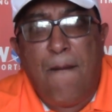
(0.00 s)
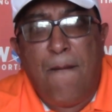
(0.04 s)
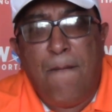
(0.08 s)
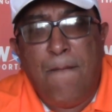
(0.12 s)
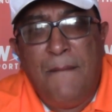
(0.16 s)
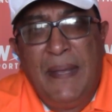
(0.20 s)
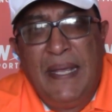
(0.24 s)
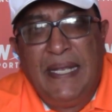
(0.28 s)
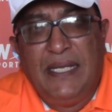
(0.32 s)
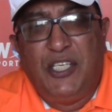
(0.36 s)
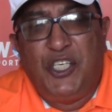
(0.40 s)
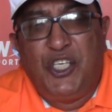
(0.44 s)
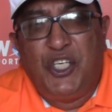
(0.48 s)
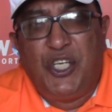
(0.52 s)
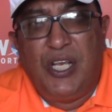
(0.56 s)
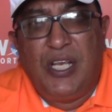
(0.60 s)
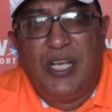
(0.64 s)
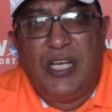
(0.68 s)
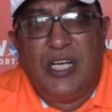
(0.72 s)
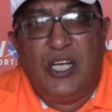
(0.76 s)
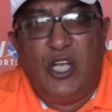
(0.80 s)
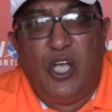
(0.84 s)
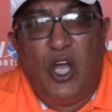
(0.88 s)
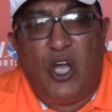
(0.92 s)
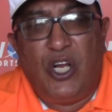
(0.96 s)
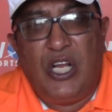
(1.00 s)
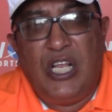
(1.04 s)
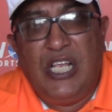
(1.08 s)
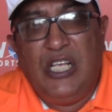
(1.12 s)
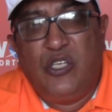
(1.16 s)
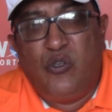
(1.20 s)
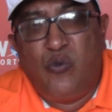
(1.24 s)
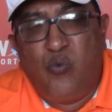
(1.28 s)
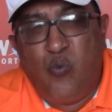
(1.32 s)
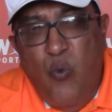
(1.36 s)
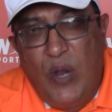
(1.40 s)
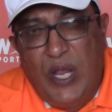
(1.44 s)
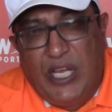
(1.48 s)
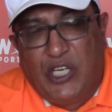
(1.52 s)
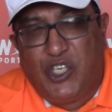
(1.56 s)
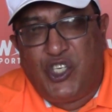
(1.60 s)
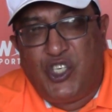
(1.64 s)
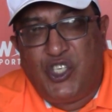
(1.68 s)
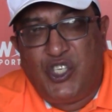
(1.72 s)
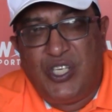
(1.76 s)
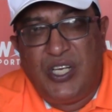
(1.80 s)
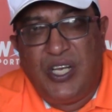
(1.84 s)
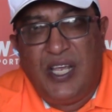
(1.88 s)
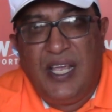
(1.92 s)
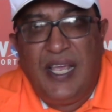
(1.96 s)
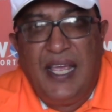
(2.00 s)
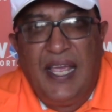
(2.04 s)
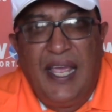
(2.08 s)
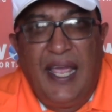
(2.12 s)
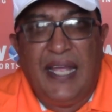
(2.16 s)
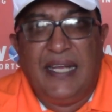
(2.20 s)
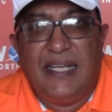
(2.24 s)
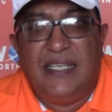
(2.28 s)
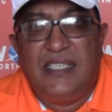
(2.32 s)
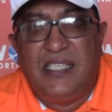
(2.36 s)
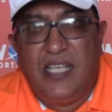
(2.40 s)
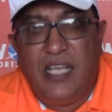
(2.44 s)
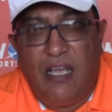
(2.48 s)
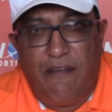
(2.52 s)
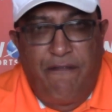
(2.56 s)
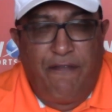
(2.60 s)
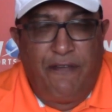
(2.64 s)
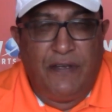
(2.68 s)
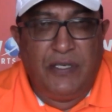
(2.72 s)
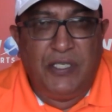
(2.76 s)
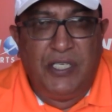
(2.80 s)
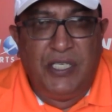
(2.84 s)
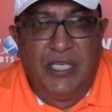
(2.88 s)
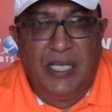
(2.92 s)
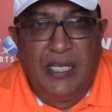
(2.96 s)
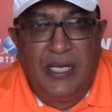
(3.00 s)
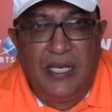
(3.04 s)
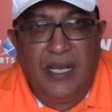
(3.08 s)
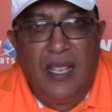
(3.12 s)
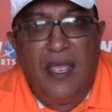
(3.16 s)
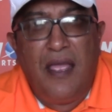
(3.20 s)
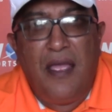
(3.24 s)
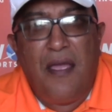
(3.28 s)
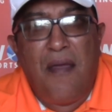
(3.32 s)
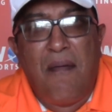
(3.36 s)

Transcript: Mitch got his wish at Turfentine,